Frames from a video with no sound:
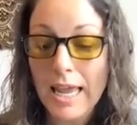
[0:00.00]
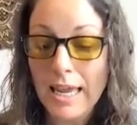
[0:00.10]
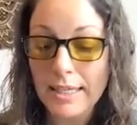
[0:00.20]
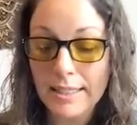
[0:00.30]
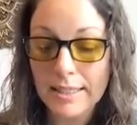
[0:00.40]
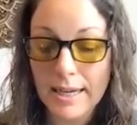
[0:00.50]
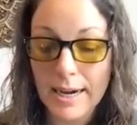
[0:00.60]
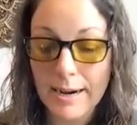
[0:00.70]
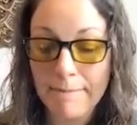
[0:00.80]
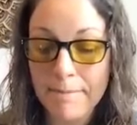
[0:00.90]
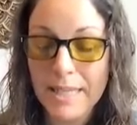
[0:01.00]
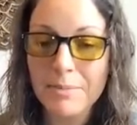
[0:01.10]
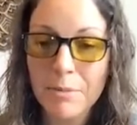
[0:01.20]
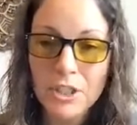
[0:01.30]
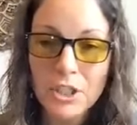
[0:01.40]
it's um,
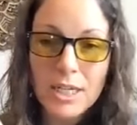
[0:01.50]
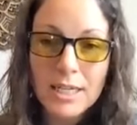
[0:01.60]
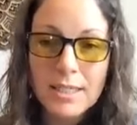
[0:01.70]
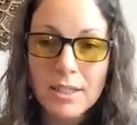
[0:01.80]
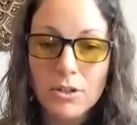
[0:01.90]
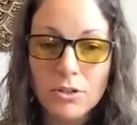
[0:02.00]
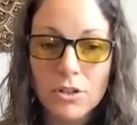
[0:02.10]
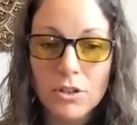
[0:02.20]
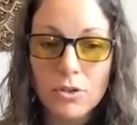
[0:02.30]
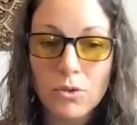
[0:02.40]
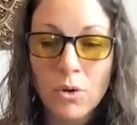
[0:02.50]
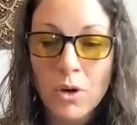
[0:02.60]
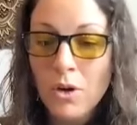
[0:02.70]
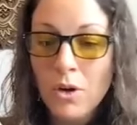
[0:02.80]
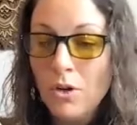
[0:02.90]
it's much easier to
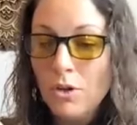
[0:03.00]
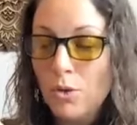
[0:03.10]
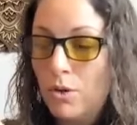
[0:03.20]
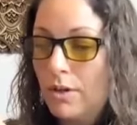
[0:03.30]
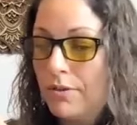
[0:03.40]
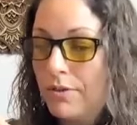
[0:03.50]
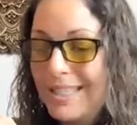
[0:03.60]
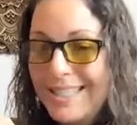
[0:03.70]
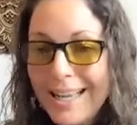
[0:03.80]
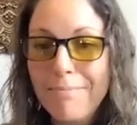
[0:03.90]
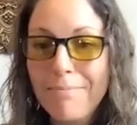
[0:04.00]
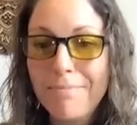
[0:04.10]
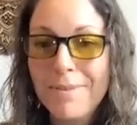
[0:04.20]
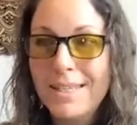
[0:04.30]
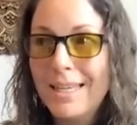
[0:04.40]
sort of set
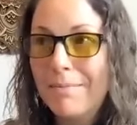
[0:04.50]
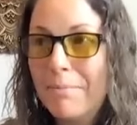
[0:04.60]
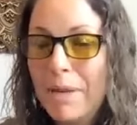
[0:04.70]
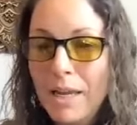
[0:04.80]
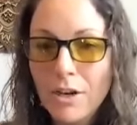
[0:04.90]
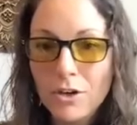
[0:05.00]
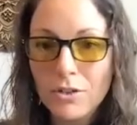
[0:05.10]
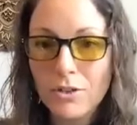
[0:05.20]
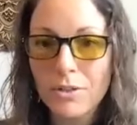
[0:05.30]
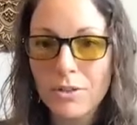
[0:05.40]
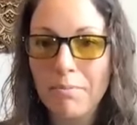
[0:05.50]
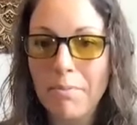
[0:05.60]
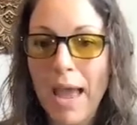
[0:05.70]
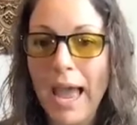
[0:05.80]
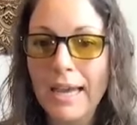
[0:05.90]
set pillars
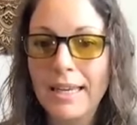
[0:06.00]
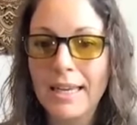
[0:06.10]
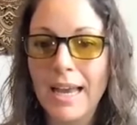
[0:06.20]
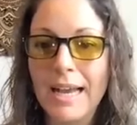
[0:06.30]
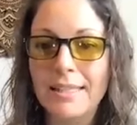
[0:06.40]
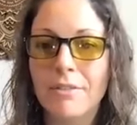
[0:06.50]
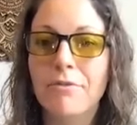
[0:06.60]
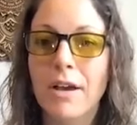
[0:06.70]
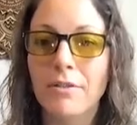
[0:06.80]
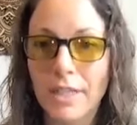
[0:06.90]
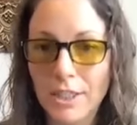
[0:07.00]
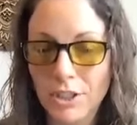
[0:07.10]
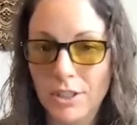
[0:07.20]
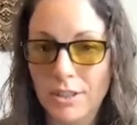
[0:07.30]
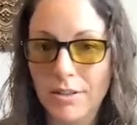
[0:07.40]
back as the
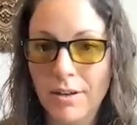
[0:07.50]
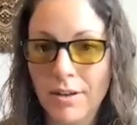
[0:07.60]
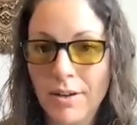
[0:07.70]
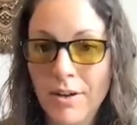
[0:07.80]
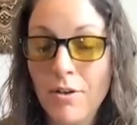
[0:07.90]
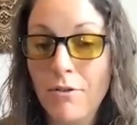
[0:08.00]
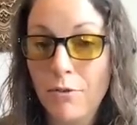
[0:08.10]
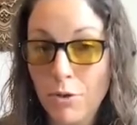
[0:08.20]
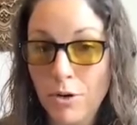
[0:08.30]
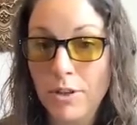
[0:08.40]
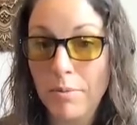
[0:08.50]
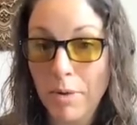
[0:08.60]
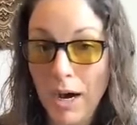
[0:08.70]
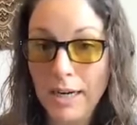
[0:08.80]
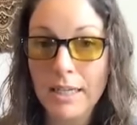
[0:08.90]
foundation for the
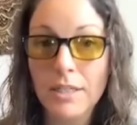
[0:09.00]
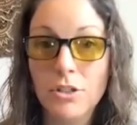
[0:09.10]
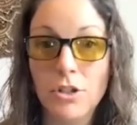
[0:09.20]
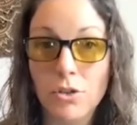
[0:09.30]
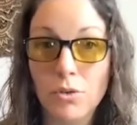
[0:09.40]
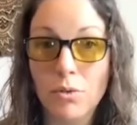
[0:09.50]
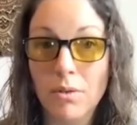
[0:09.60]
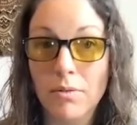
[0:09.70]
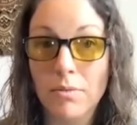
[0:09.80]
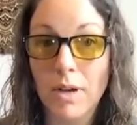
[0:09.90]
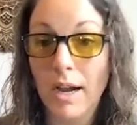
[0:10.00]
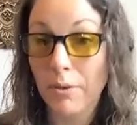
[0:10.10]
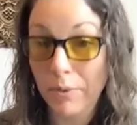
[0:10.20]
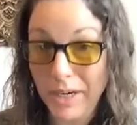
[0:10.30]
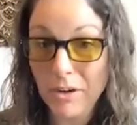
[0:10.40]
body to
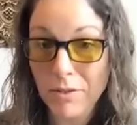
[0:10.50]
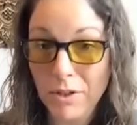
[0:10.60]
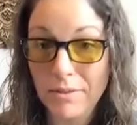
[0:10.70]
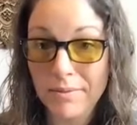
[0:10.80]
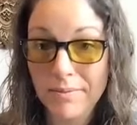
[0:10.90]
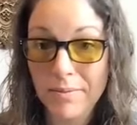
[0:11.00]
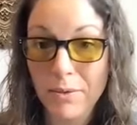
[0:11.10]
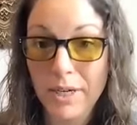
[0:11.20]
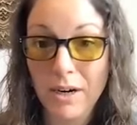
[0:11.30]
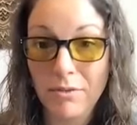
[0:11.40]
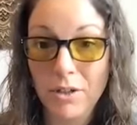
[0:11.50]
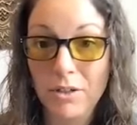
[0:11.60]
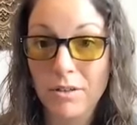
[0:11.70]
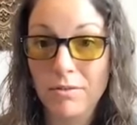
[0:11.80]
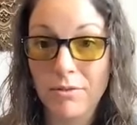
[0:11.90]
uh, recover,
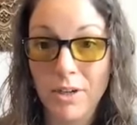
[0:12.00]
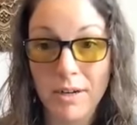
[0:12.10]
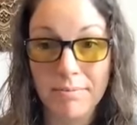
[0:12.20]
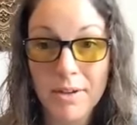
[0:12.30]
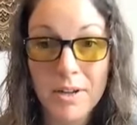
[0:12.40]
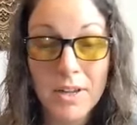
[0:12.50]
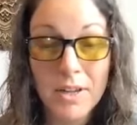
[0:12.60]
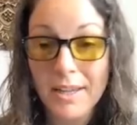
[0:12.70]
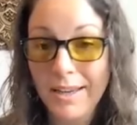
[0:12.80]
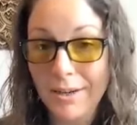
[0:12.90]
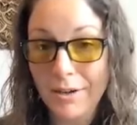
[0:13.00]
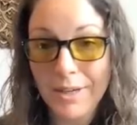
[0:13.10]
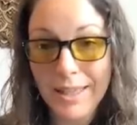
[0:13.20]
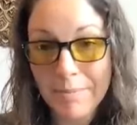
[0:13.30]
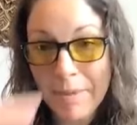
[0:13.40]
recover from, you know,
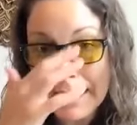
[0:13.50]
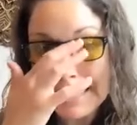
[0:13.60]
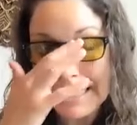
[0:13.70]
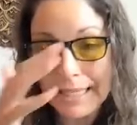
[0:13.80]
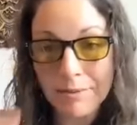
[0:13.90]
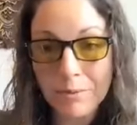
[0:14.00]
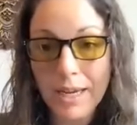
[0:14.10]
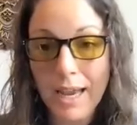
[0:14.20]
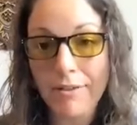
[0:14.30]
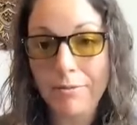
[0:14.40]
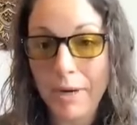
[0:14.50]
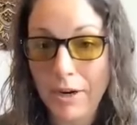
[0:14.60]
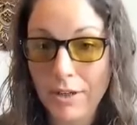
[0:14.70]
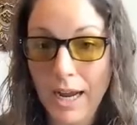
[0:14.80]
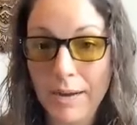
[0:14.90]
in the medicine, we have
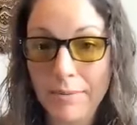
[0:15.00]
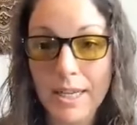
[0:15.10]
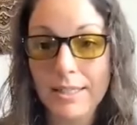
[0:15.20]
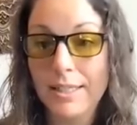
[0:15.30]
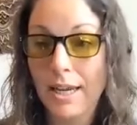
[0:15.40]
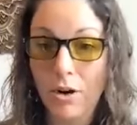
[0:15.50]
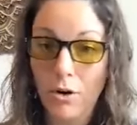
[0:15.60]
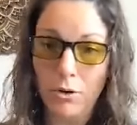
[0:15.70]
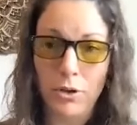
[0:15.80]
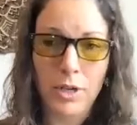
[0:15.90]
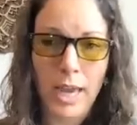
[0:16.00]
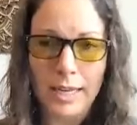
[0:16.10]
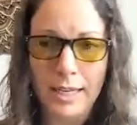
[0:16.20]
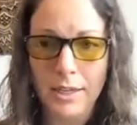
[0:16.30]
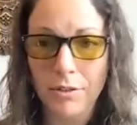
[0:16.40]
paradigms that say, oh, you
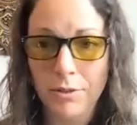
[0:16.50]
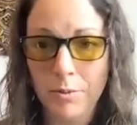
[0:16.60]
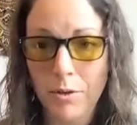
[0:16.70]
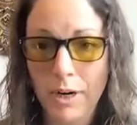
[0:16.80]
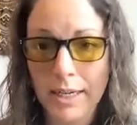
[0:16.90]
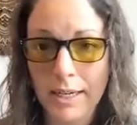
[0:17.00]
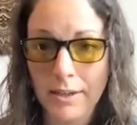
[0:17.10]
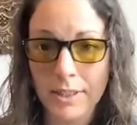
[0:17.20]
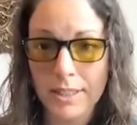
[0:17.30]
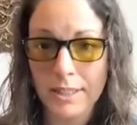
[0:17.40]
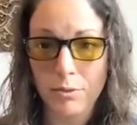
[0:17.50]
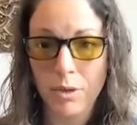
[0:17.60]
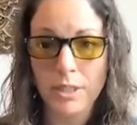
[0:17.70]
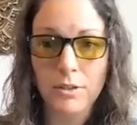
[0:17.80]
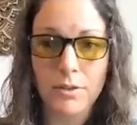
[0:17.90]
can't heal from chronic illnesses.
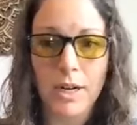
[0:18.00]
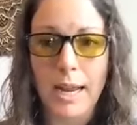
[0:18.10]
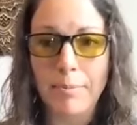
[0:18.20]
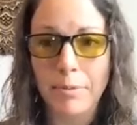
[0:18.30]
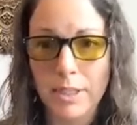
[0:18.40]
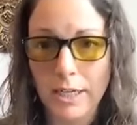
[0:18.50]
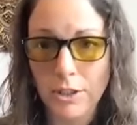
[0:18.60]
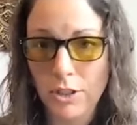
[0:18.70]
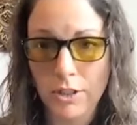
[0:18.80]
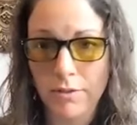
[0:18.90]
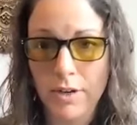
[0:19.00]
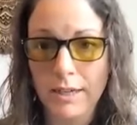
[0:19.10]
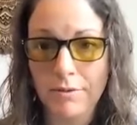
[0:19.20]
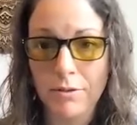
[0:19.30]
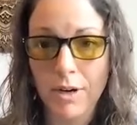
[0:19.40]
Once you've got hypertension, you've
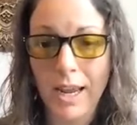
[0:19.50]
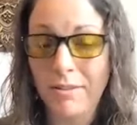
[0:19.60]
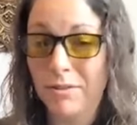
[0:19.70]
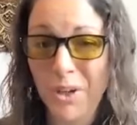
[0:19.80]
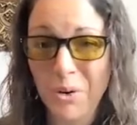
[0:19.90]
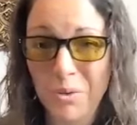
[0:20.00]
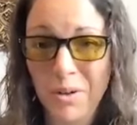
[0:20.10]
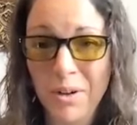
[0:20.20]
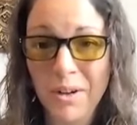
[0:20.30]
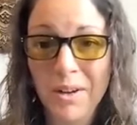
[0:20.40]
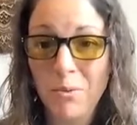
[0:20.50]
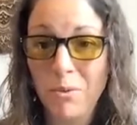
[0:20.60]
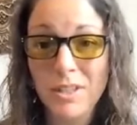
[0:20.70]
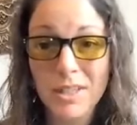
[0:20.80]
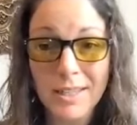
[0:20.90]
got it for life. No.
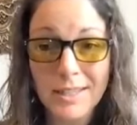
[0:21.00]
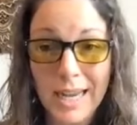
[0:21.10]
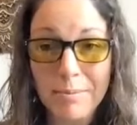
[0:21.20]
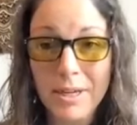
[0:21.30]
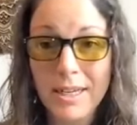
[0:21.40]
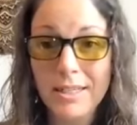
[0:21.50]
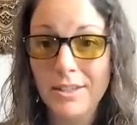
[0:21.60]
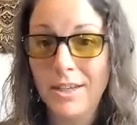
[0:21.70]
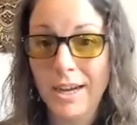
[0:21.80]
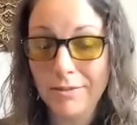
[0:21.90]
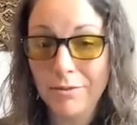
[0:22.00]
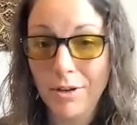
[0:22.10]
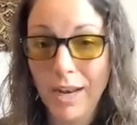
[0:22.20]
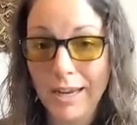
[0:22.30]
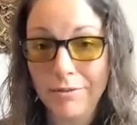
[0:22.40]
Once you got diabetes, you got it
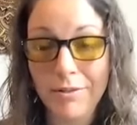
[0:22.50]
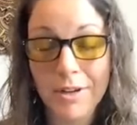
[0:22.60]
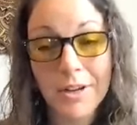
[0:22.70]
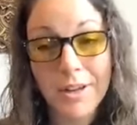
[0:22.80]
for life.